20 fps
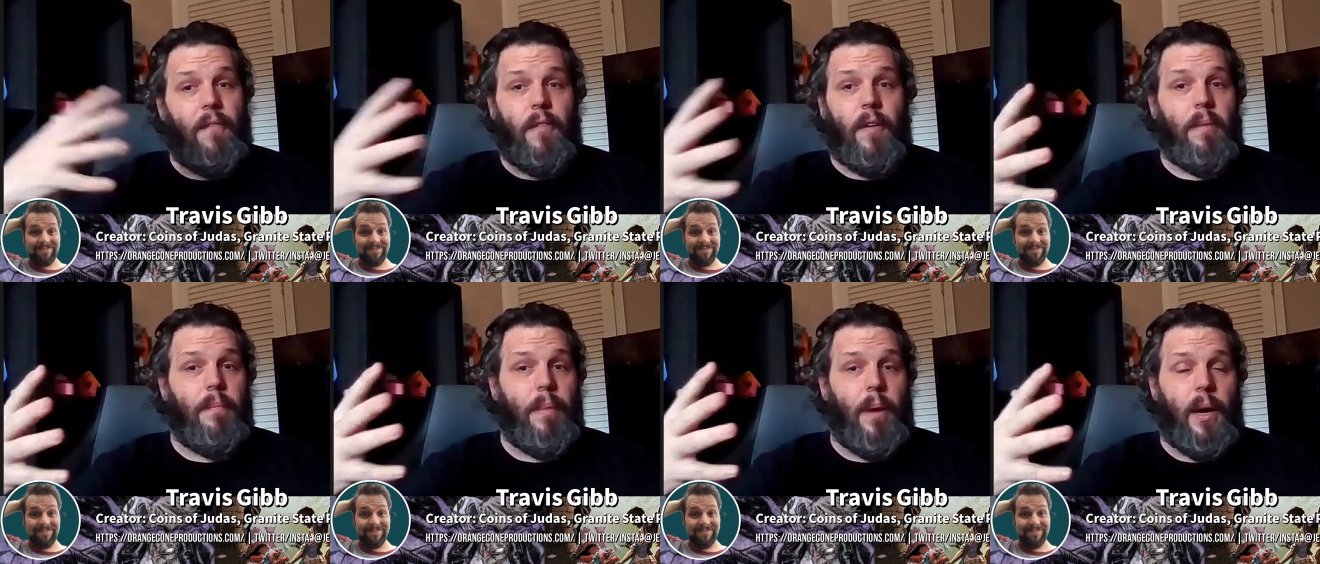
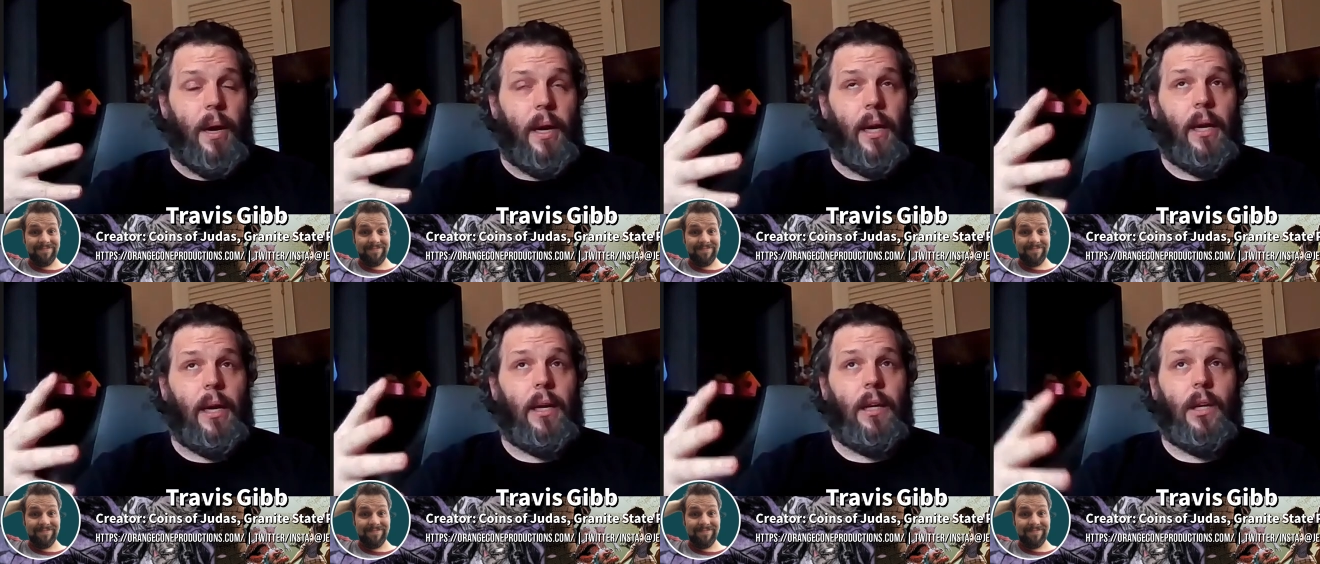
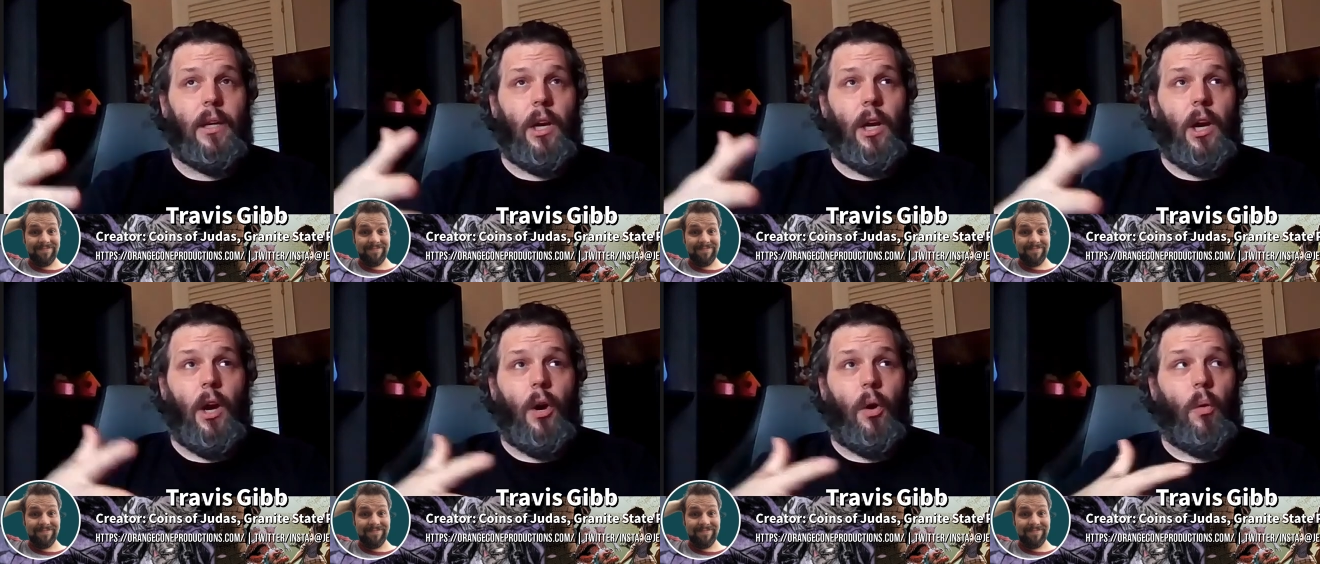Speaker 1: everybody,
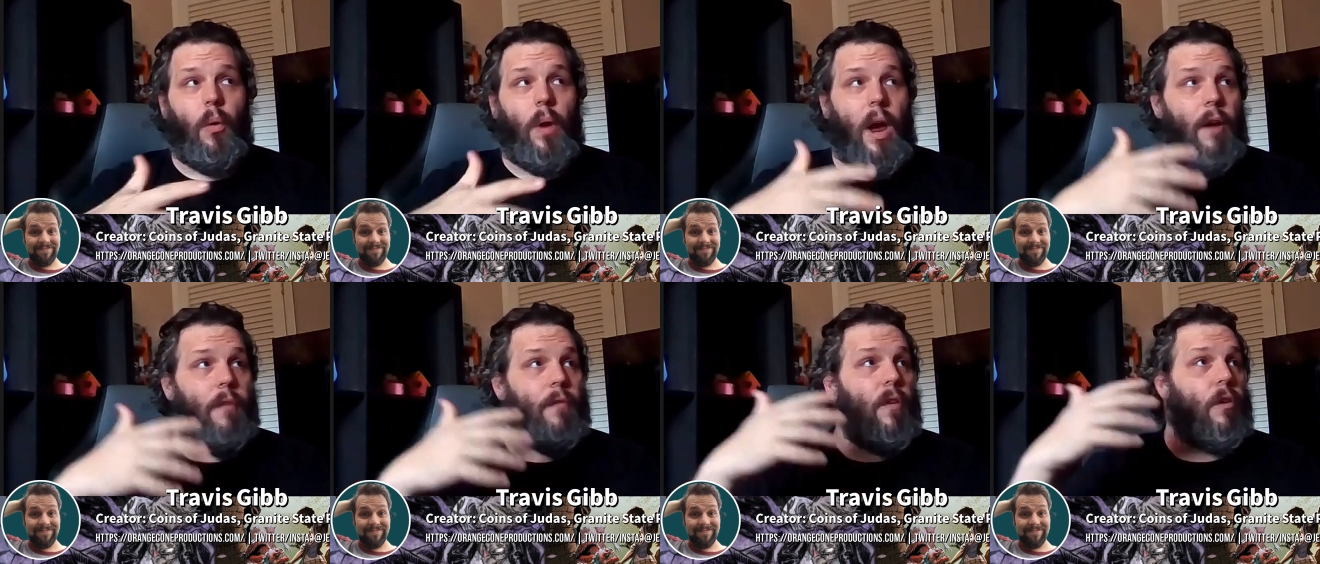you
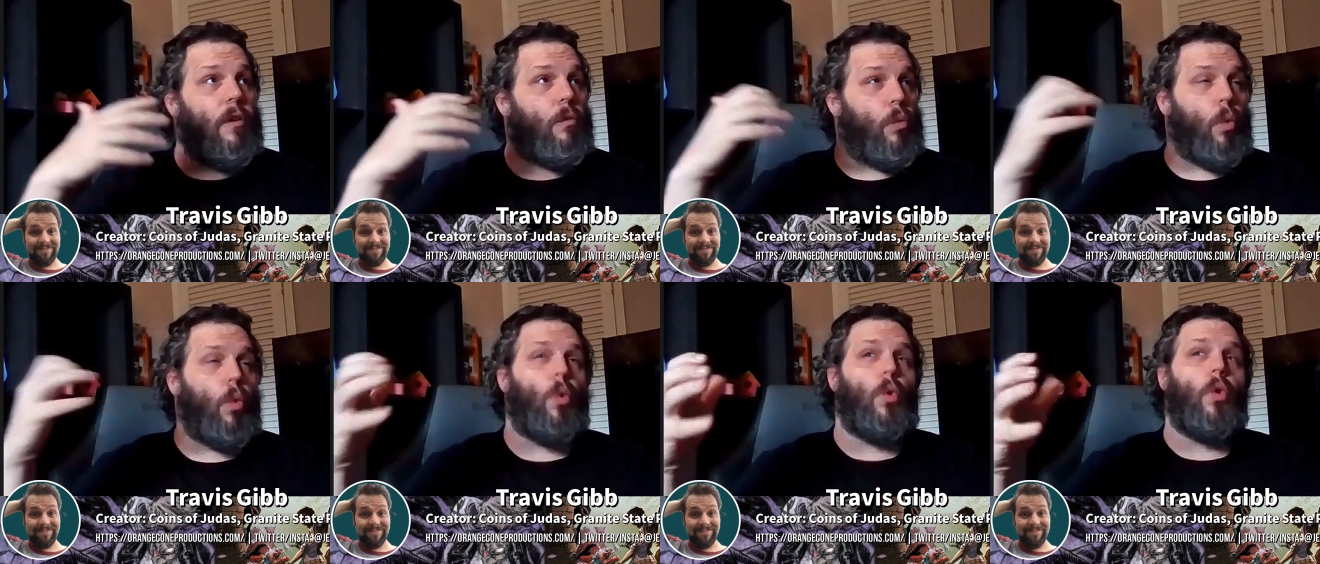know, every
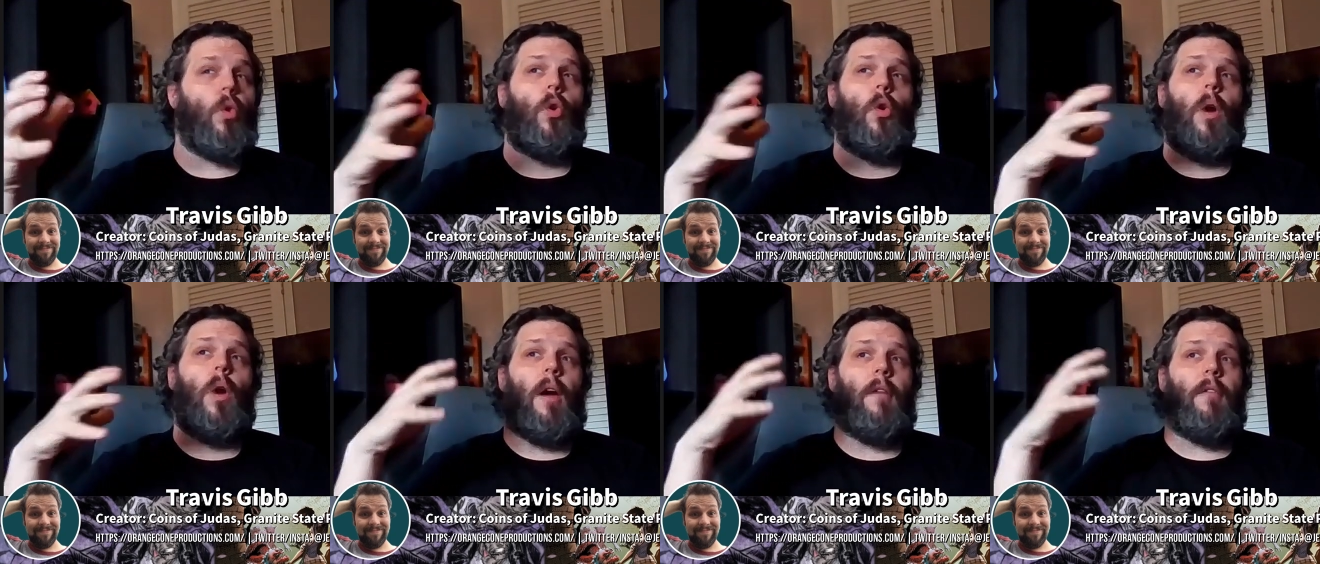
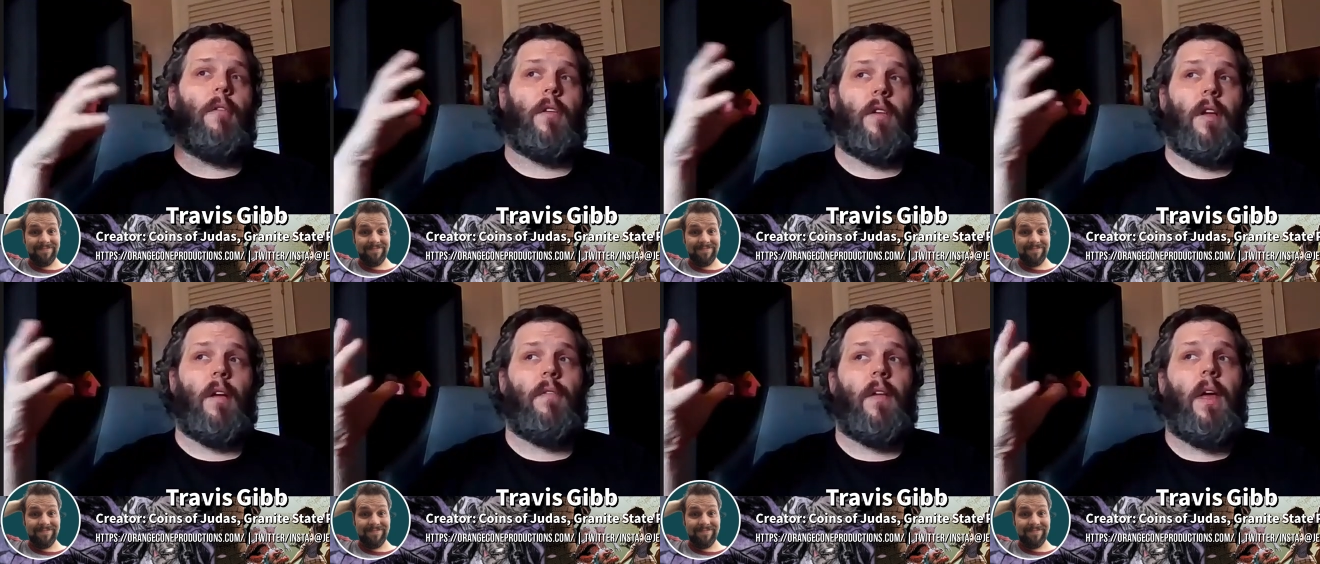ruler, every
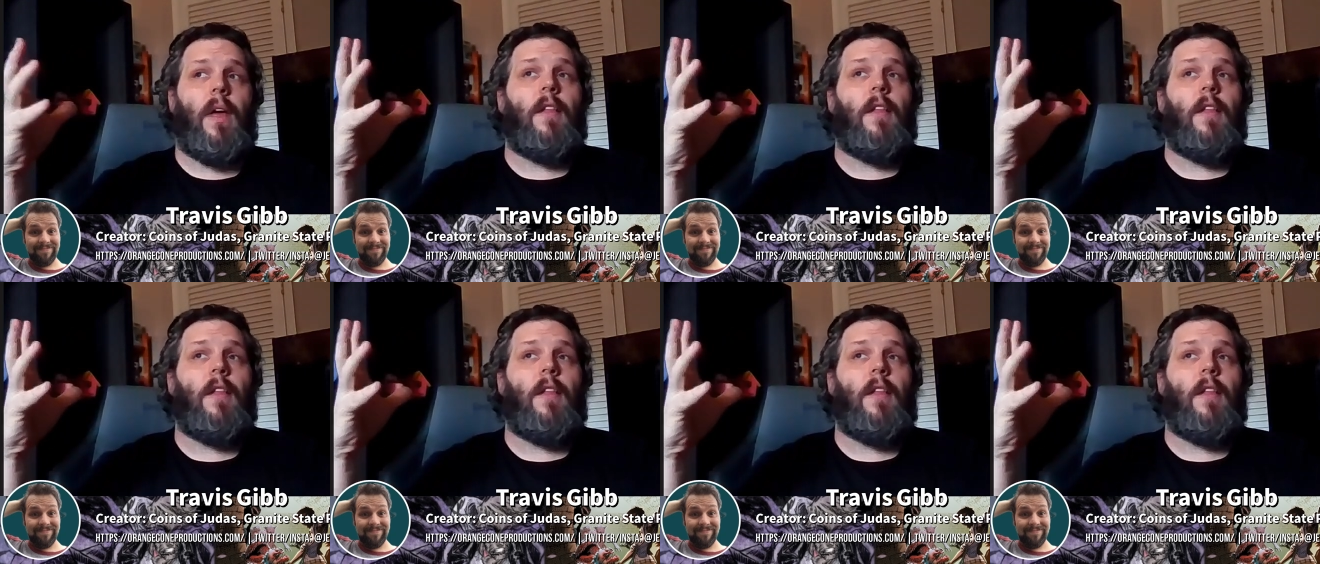stuff,